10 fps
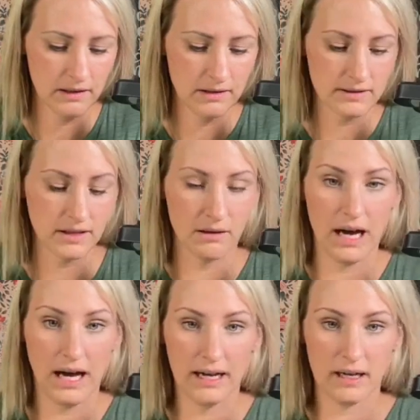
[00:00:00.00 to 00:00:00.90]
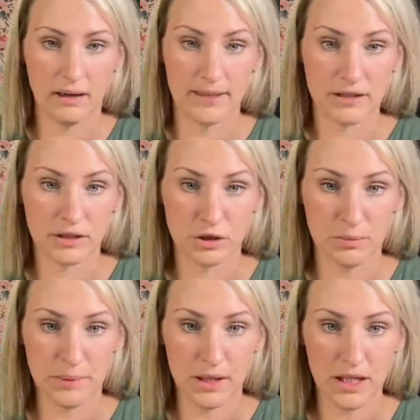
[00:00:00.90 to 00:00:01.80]
So I am
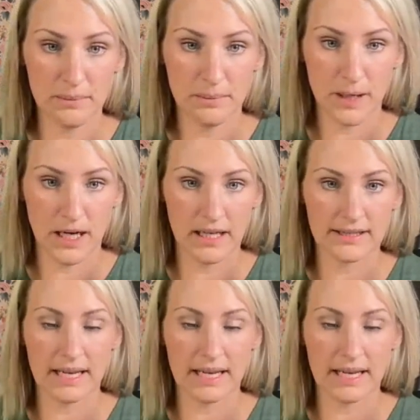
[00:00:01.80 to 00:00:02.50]
super impressed.